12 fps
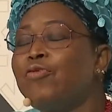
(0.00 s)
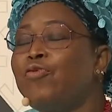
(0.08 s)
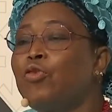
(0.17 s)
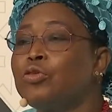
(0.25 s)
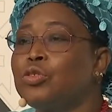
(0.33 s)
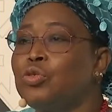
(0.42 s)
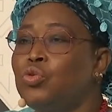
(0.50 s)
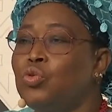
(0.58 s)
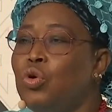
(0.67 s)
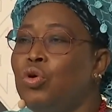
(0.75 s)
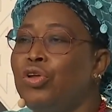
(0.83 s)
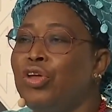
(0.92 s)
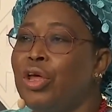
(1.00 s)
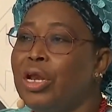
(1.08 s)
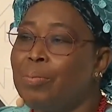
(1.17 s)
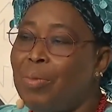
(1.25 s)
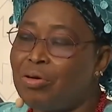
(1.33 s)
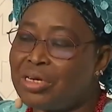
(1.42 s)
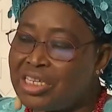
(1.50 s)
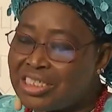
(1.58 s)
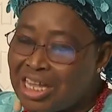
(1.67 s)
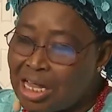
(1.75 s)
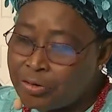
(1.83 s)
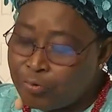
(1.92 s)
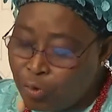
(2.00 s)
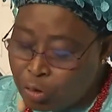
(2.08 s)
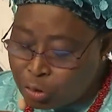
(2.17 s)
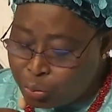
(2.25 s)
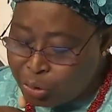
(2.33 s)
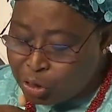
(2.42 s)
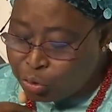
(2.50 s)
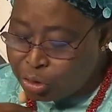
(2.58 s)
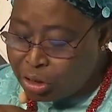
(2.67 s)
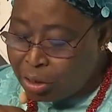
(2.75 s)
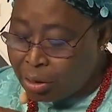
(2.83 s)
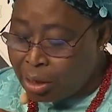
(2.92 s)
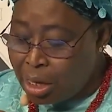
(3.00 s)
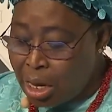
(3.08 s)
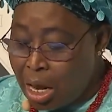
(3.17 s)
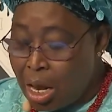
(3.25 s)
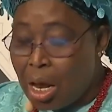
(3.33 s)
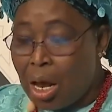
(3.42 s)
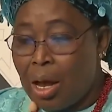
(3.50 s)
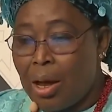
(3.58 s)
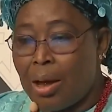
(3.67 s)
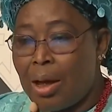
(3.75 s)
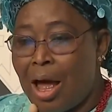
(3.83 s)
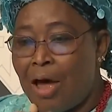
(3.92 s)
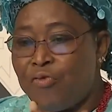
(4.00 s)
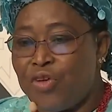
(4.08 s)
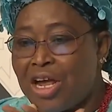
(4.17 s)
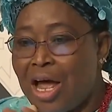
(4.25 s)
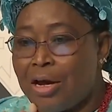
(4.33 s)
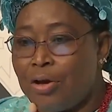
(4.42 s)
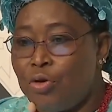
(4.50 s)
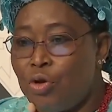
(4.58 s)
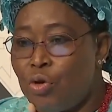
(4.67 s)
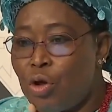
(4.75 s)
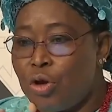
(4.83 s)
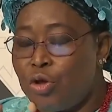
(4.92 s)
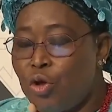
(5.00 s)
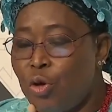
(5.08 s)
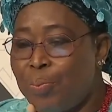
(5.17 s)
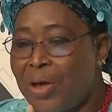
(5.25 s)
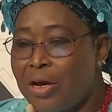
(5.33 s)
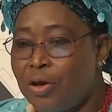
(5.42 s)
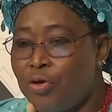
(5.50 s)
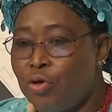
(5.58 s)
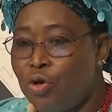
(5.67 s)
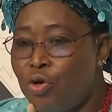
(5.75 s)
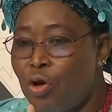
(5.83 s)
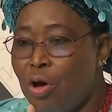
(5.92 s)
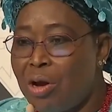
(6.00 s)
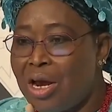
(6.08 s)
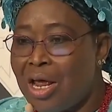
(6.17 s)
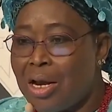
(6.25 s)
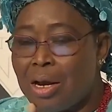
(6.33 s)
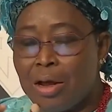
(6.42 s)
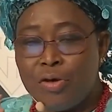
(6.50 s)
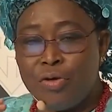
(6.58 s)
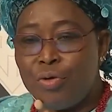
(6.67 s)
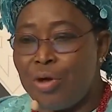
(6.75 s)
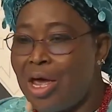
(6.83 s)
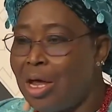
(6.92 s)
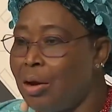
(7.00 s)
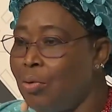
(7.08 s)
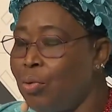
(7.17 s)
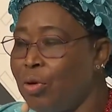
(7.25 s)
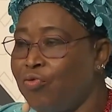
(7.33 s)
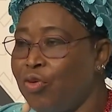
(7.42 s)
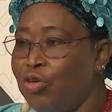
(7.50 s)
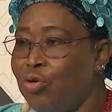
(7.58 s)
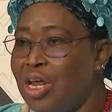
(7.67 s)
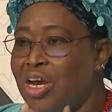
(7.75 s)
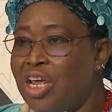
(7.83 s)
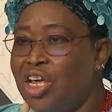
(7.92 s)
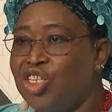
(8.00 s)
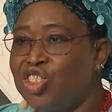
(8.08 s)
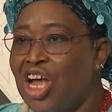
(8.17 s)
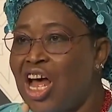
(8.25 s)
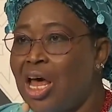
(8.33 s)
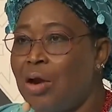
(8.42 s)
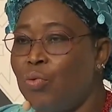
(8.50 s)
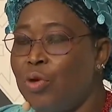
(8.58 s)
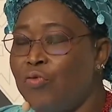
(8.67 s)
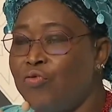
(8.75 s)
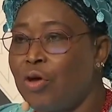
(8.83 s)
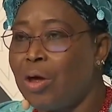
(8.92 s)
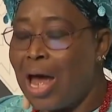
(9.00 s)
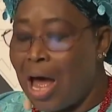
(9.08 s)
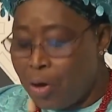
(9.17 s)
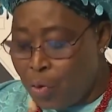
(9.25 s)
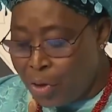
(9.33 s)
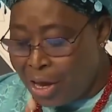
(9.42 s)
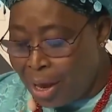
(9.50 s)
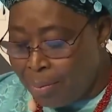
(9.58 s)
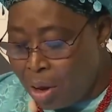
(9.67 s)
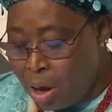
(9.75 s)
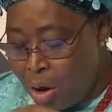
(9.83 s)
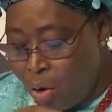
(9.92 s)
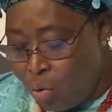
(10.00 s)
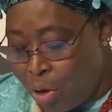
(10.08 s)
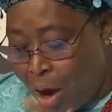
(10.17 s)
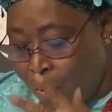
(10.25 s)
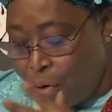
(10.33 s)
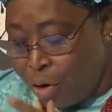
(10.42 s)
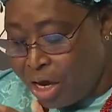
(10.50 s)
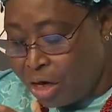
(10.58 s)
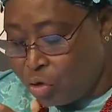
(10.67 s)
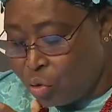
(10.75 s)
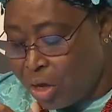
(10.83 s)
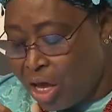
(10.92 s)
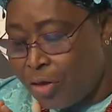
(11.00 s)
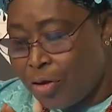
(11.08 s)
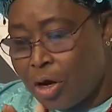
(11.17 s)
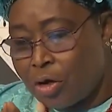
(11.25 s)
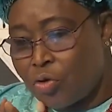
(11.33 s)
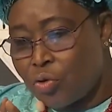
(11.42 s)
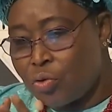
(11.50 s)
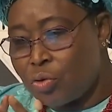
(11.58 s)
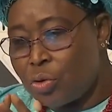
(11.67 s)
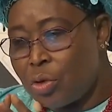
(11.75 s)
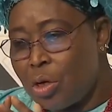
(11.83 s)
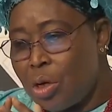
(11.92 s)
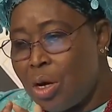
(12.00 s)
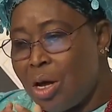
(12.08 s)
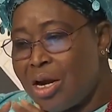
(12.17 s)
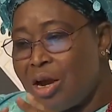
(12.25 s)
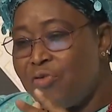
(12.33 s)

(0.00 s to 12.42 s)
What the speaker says: task force, you all hear about this task force between African Union, European Union, and UN, with UNHR, with IOM. We are working together to